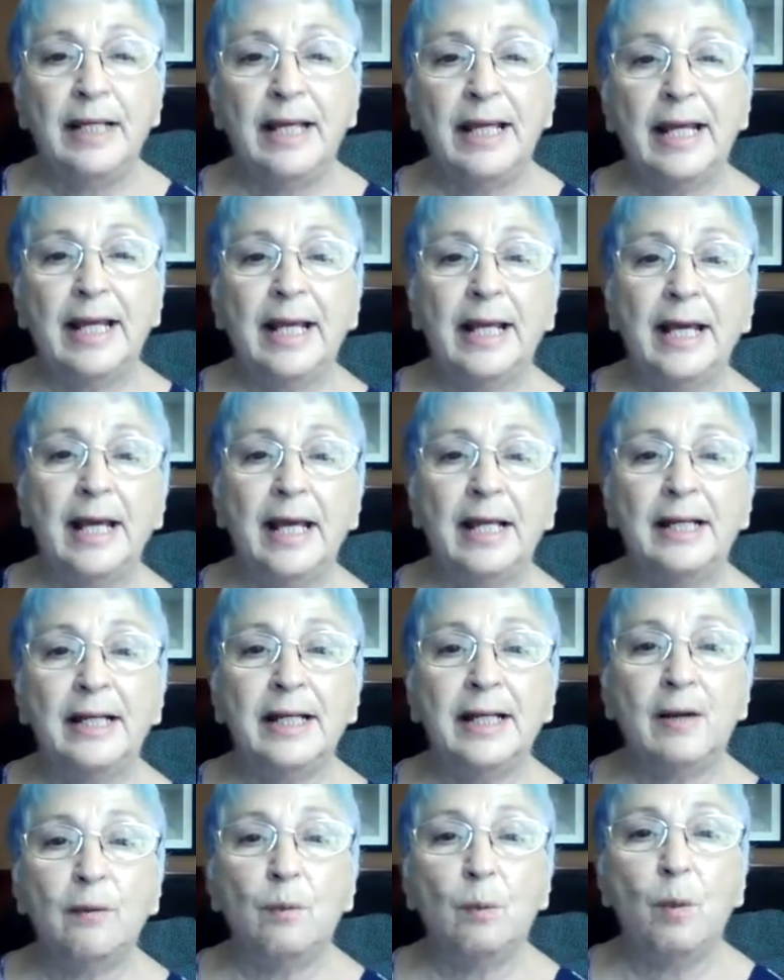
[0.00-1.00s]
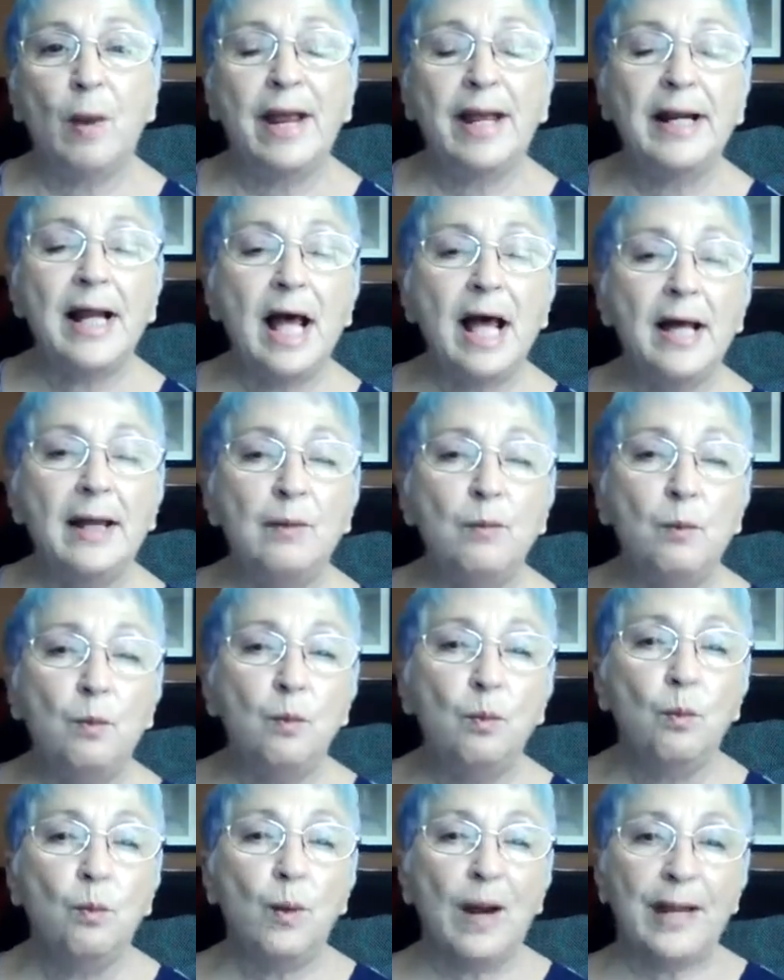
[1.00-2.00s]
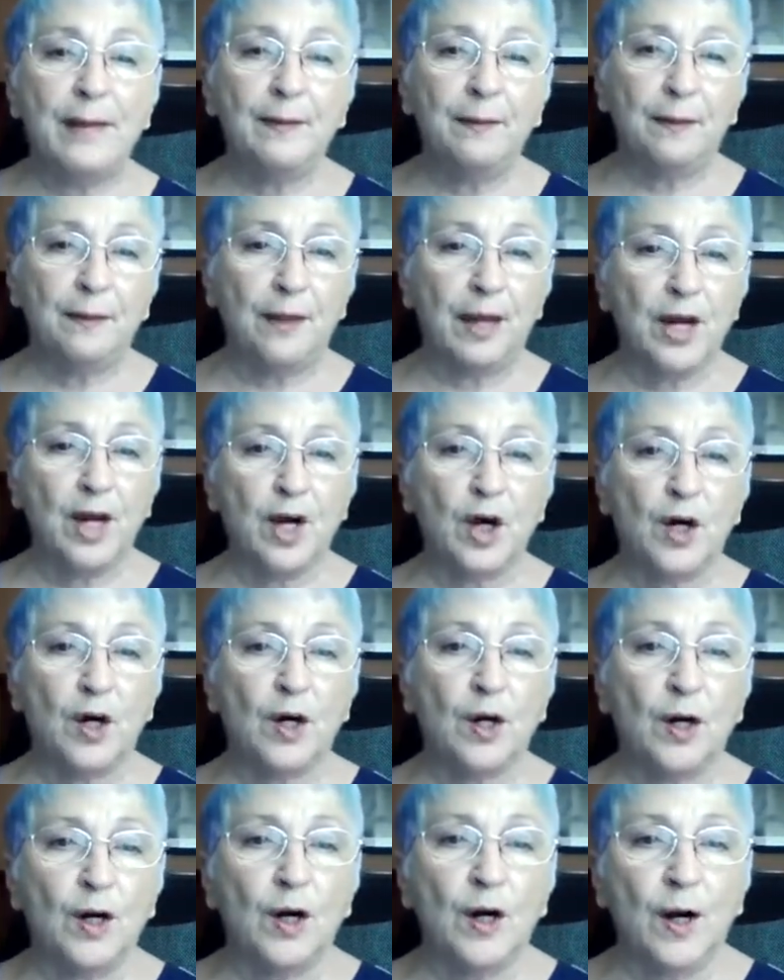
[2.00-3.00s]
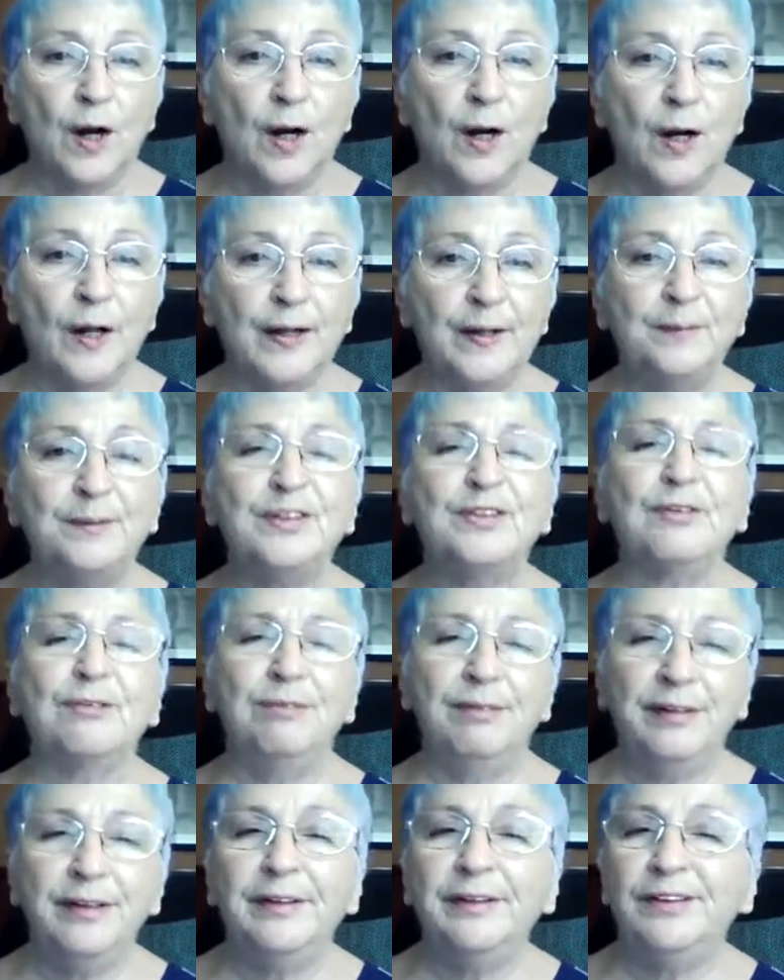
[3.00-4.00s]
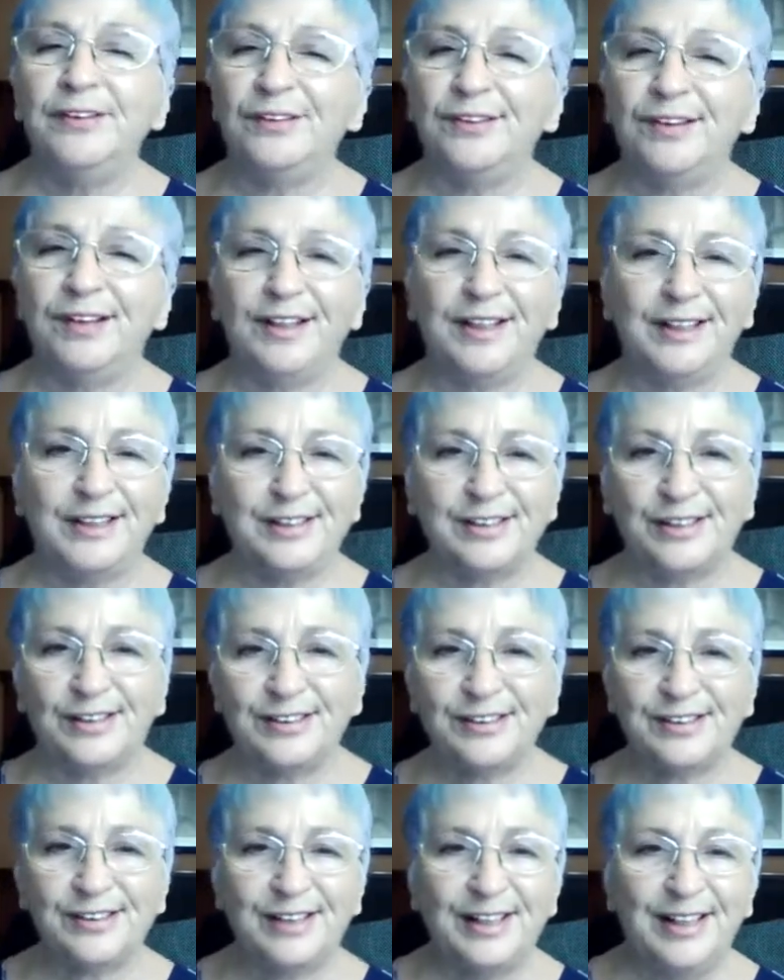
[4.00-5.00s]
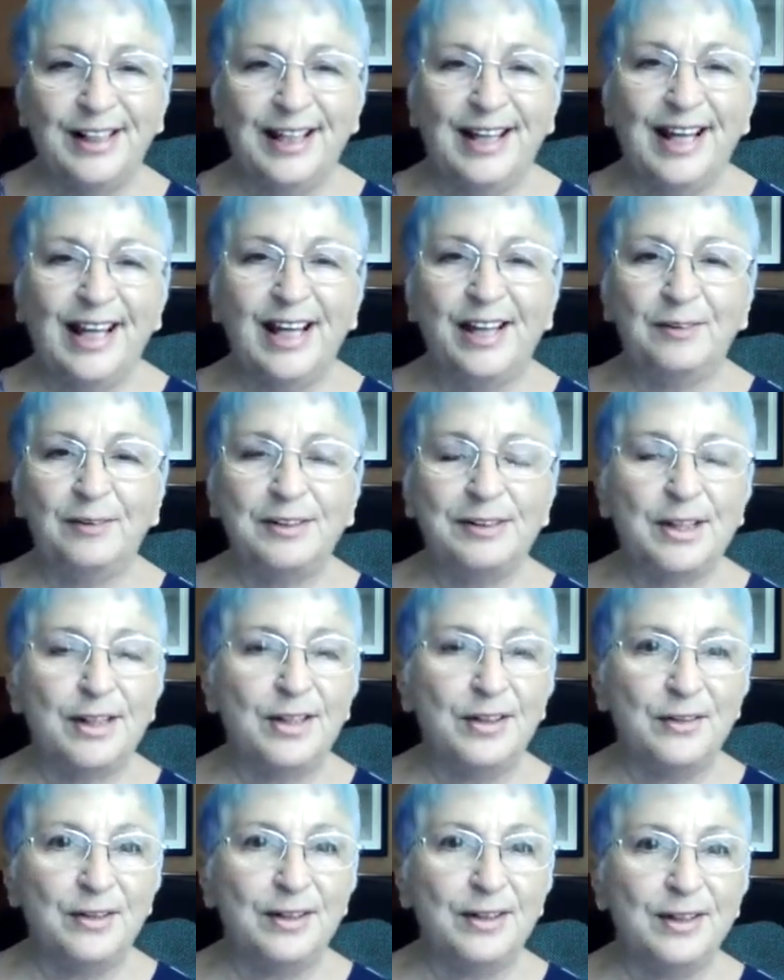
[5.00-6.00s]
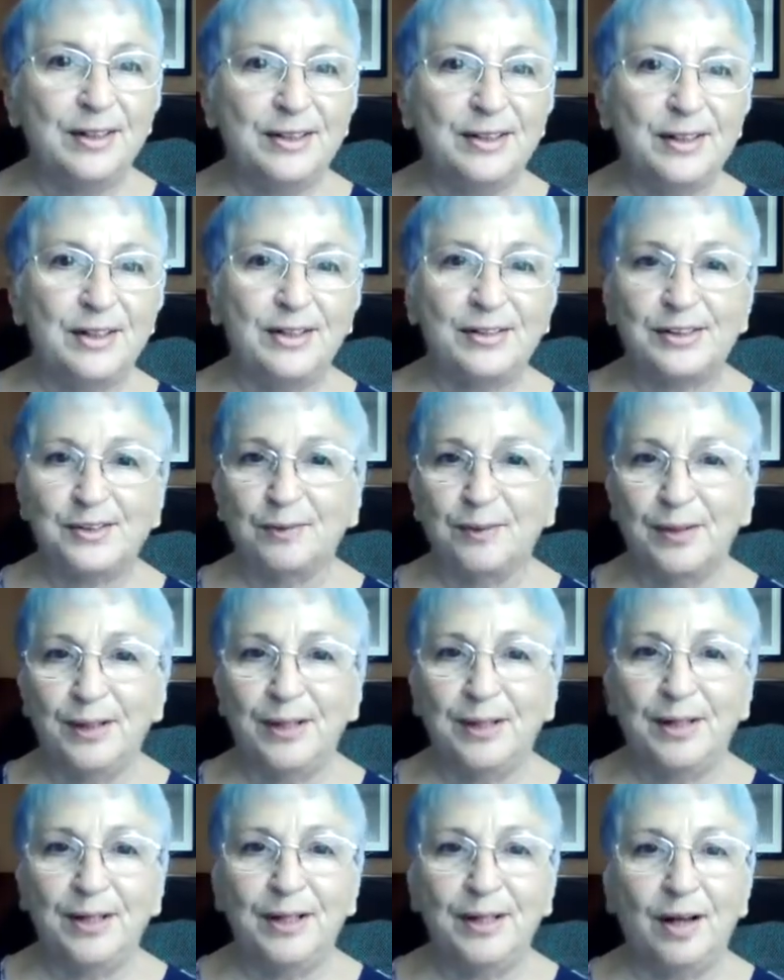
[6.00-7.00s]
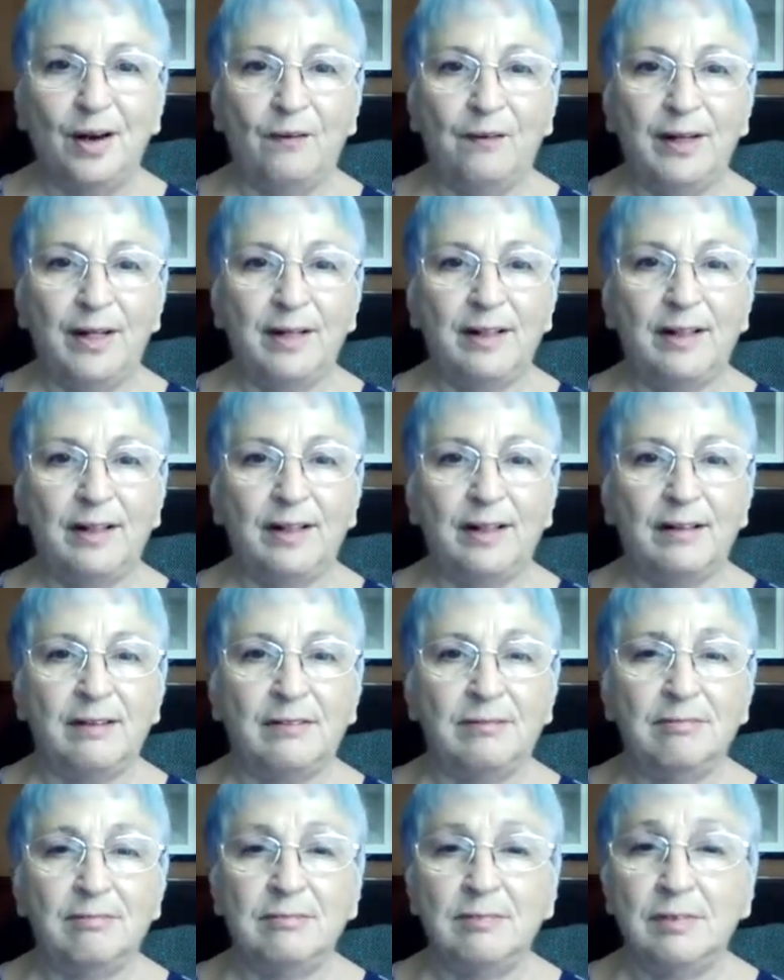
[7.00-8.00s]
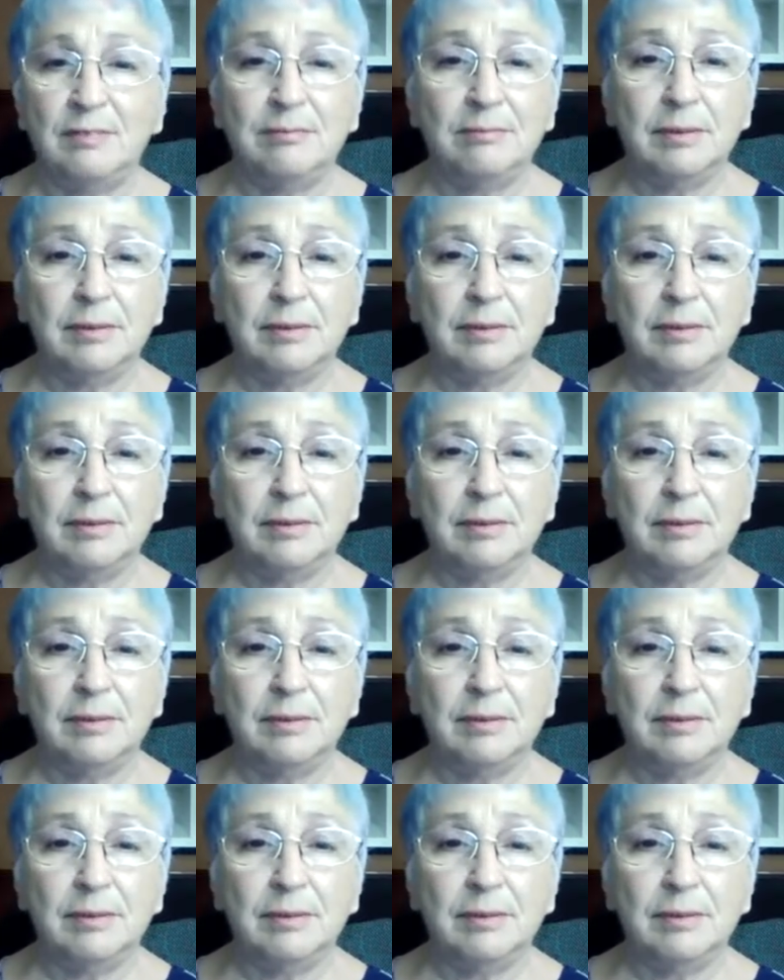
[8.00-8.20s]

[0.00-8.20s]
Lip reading: And when I went there, it was a real Unity Church. It was a Unity Church where you didn't go in and go,